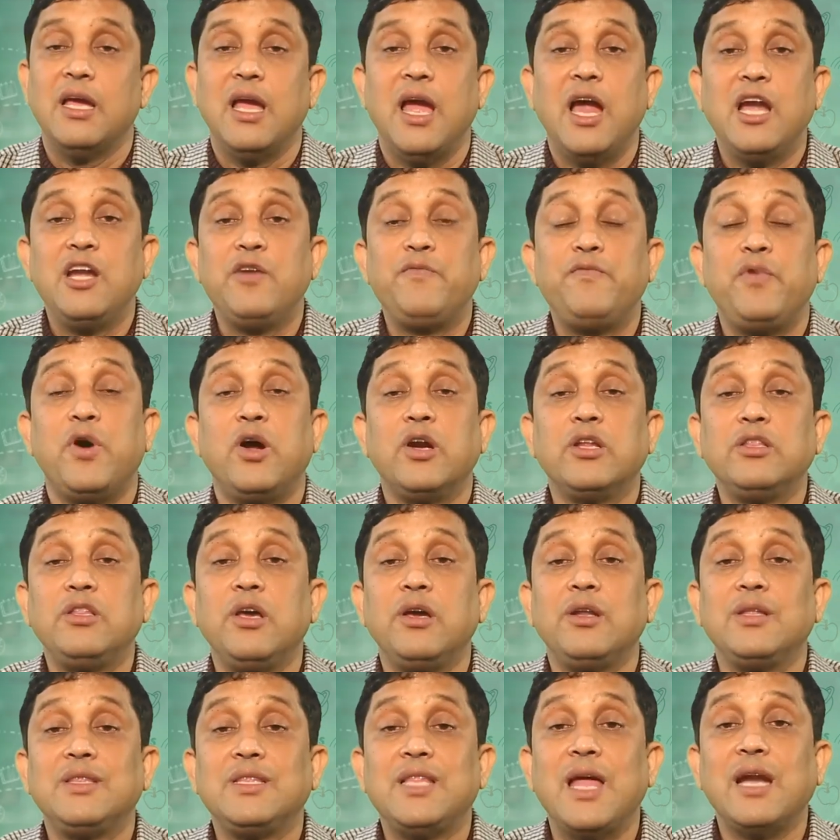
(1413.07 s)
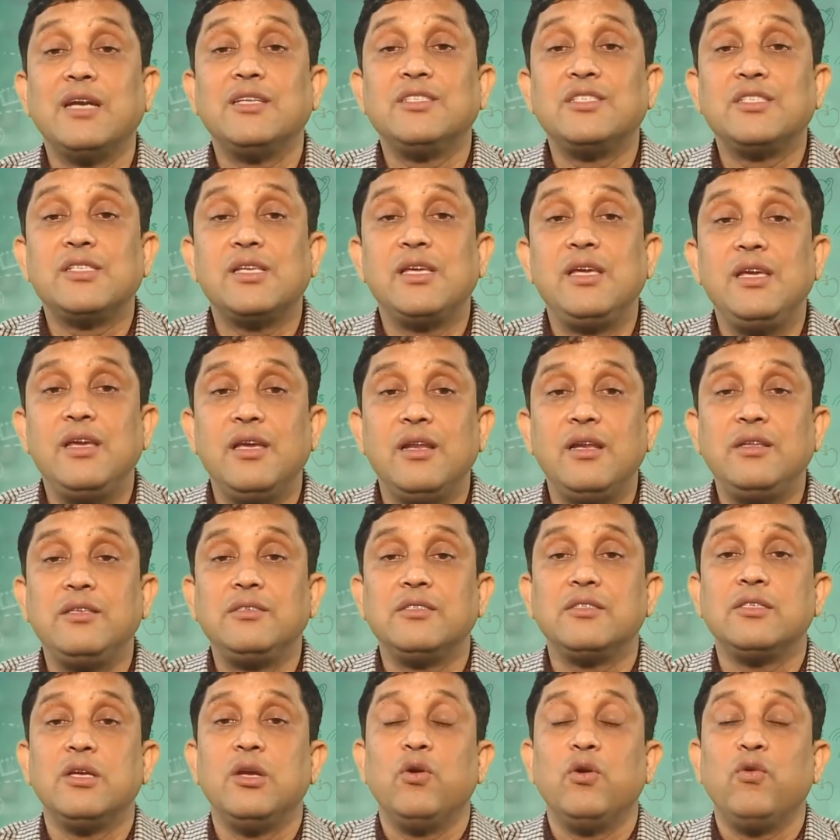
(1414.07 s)
and further that skill
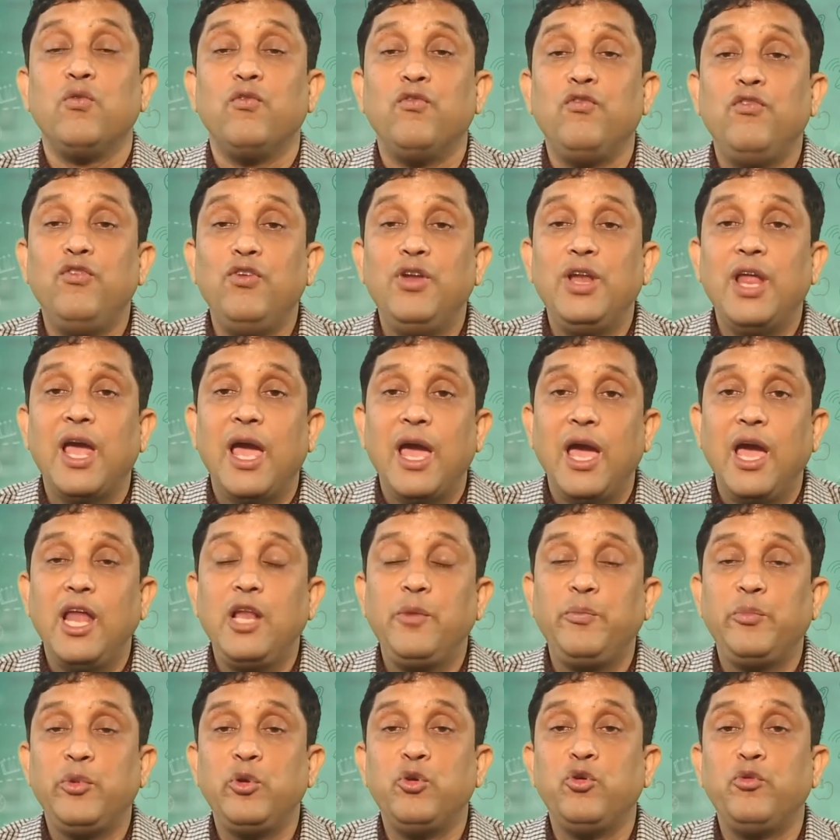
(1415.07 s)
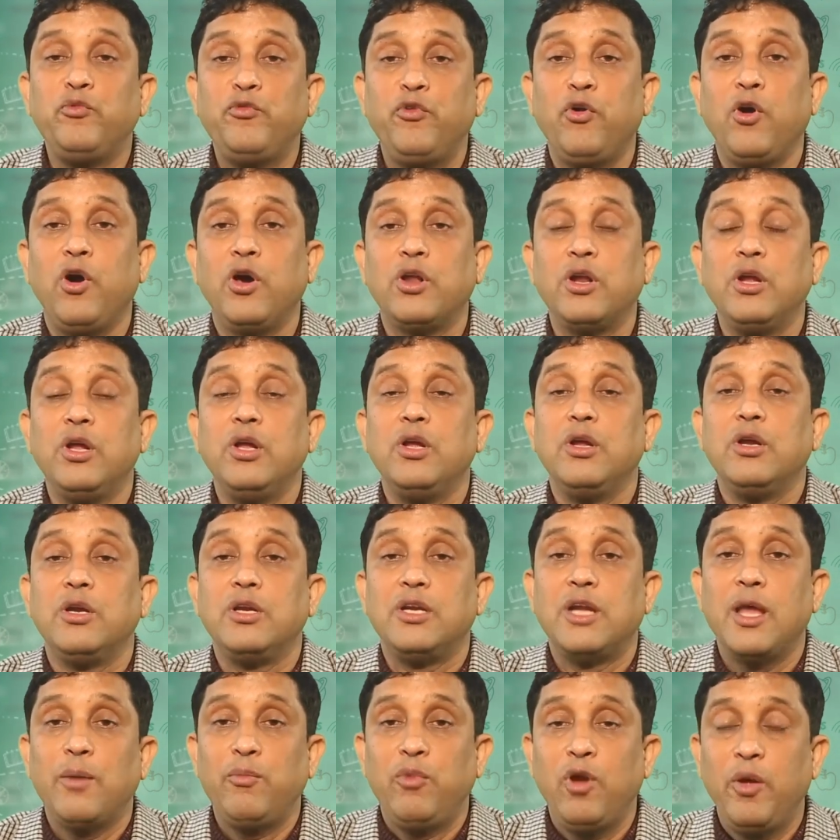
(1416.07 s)
will help you for
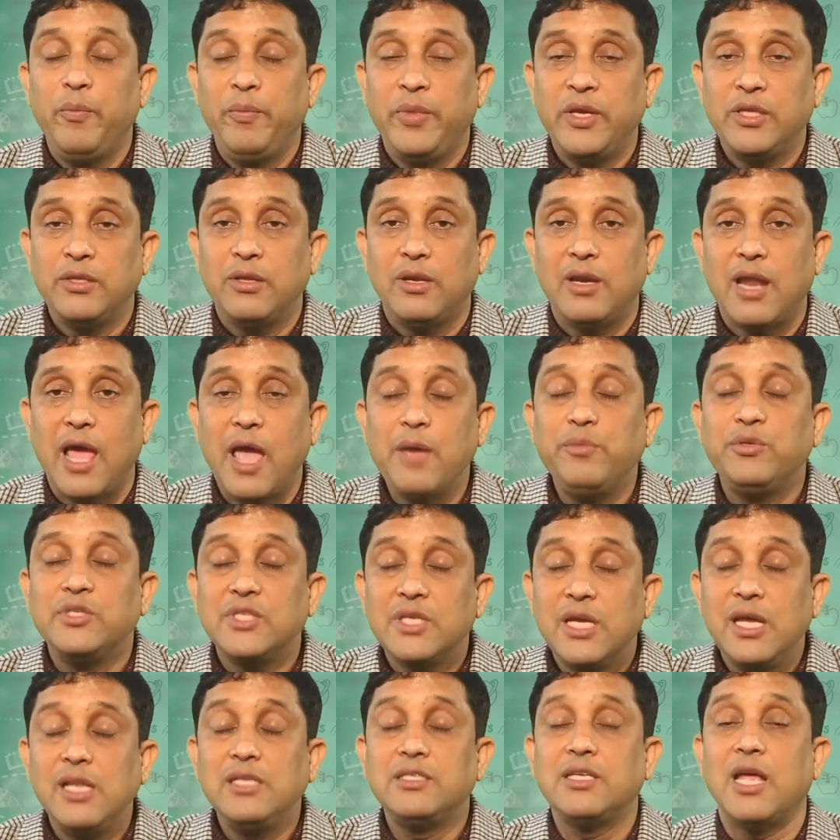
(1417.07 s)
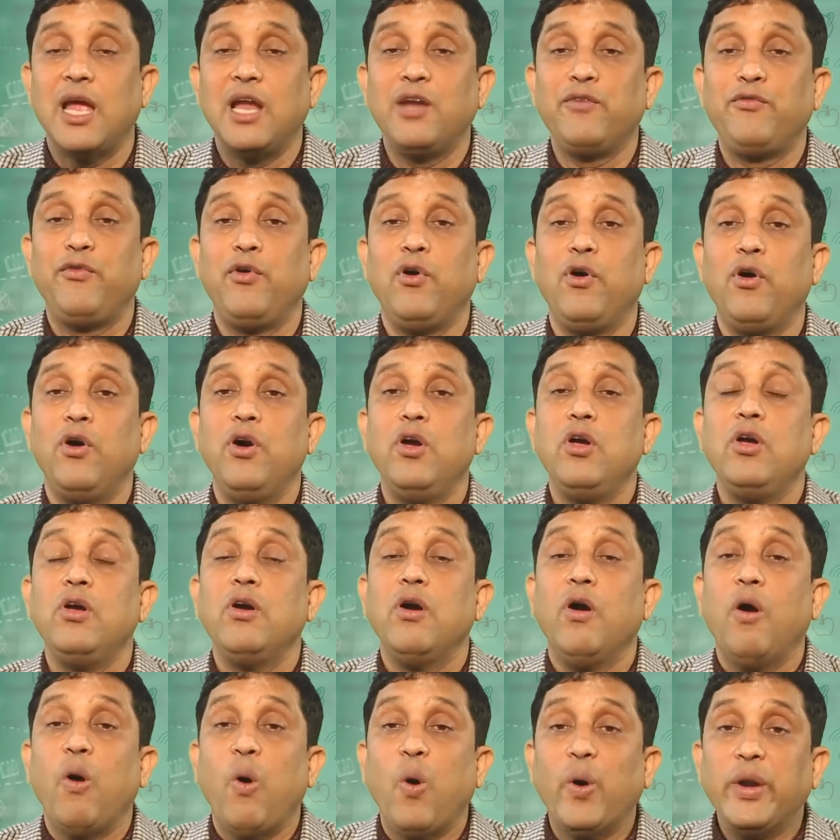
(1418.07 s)
developing the life skills and for
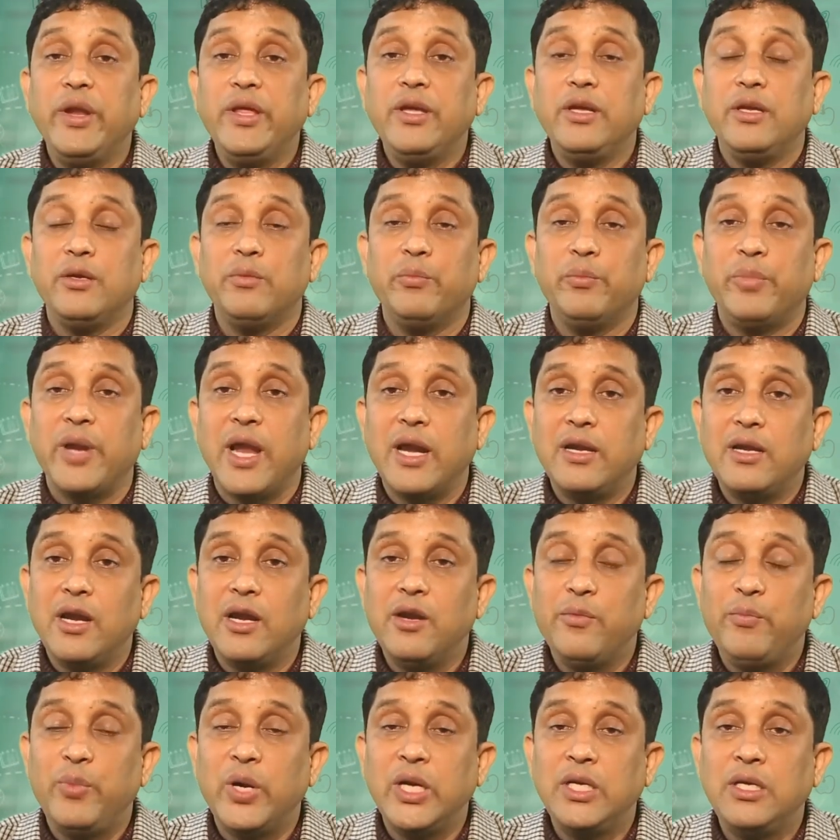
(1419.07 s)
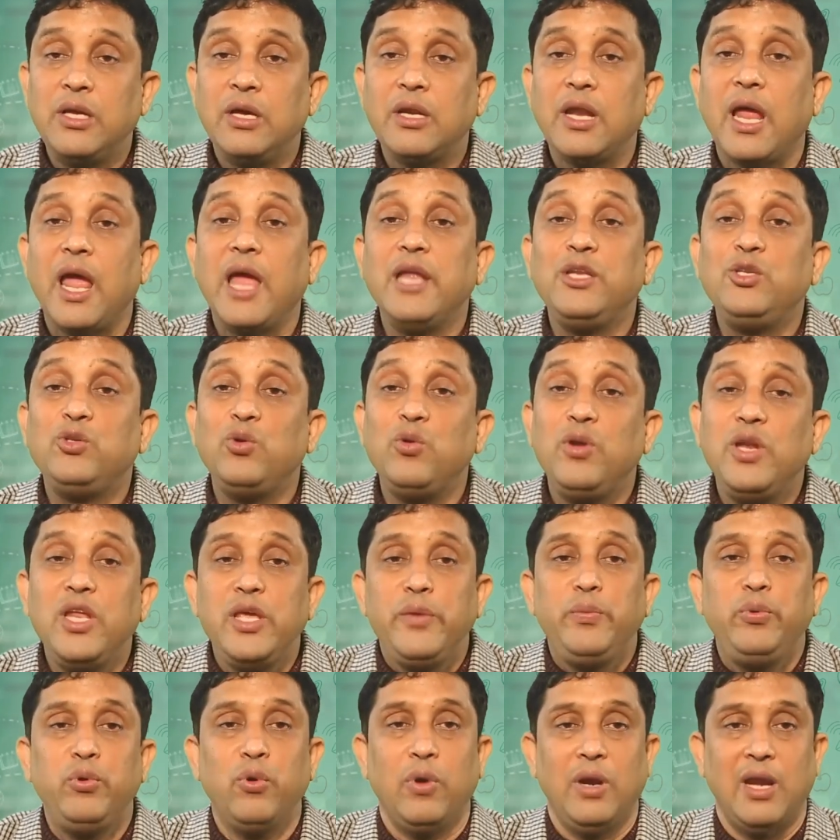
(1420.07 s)
earning bread and butter and to
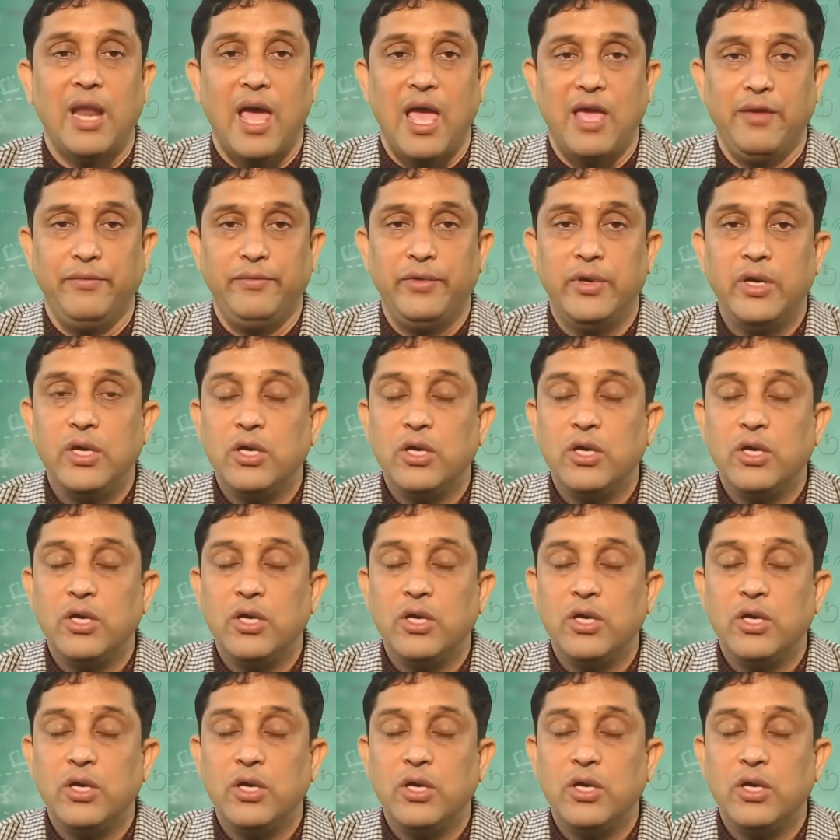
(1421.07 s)
live your life.